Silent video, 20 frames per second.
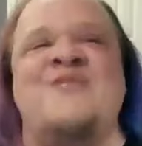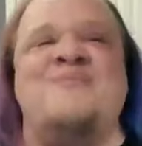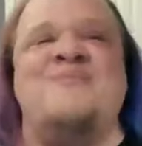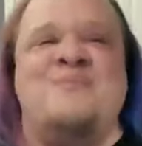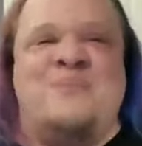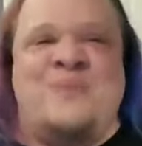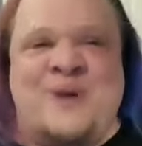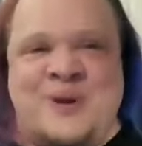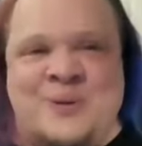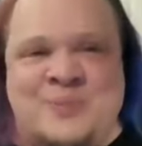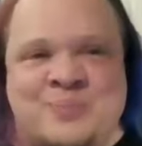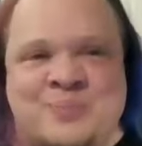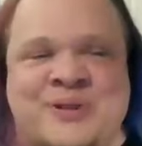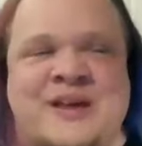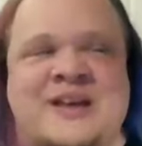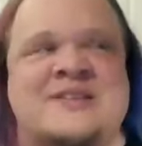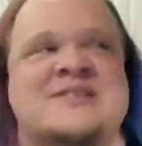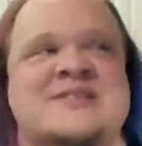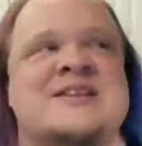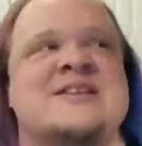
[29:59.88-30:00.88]
I've been
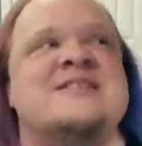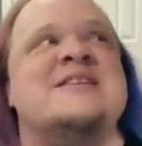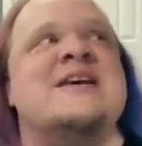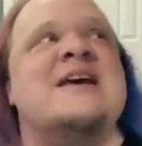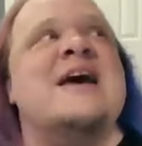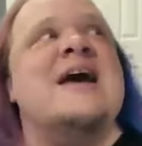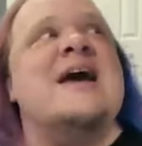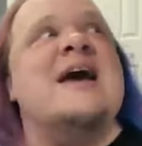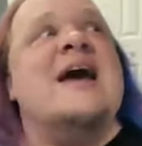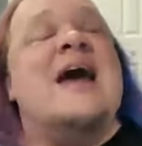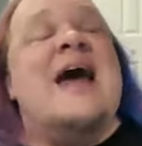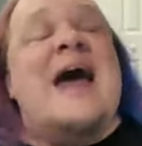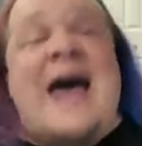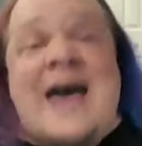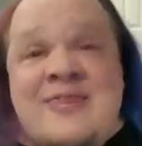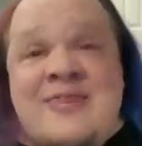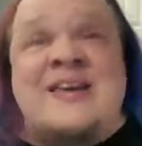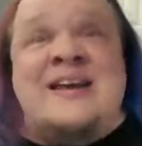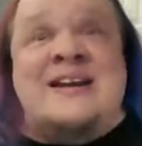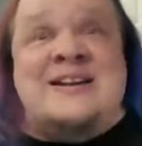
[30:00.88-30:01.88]
places
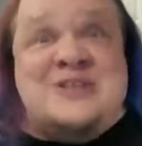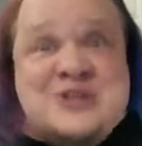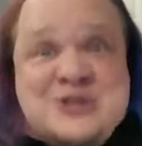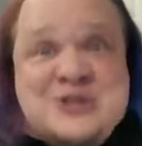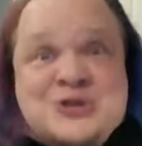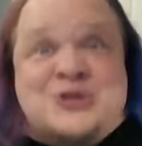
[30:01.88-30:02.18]
and they